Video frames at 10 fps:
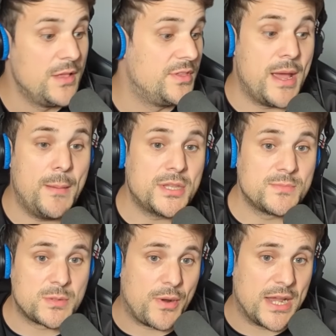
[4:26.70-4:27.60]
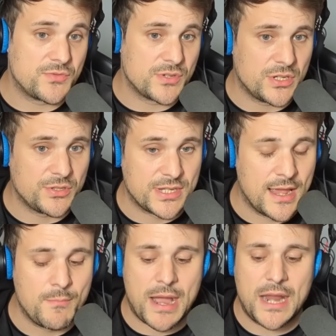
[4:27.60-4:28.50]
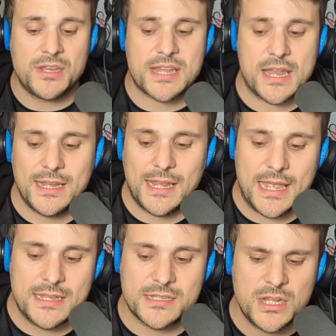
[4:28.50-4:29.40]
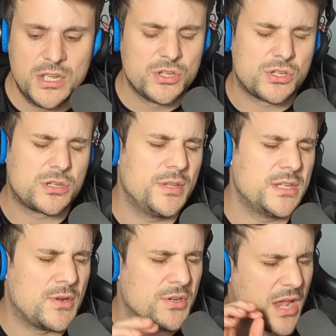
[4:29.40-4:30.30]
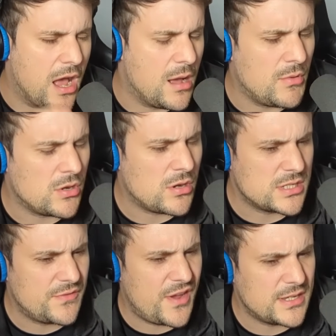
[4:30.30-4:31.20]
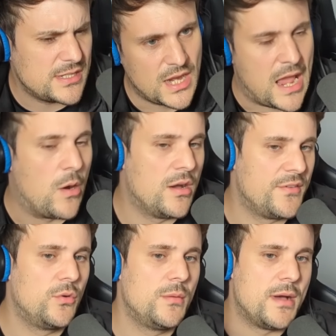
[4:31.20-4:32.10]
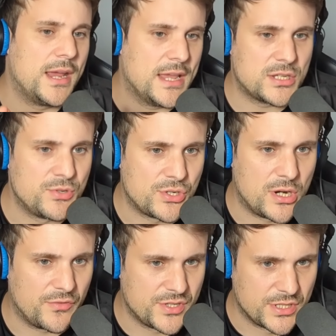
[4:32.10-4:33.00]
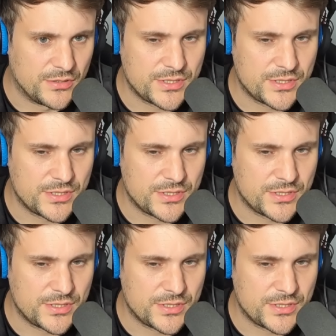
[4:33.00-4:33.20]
There might be some surprise results here. My understanding is some of these models are more cost effective. However, we might get some shock results.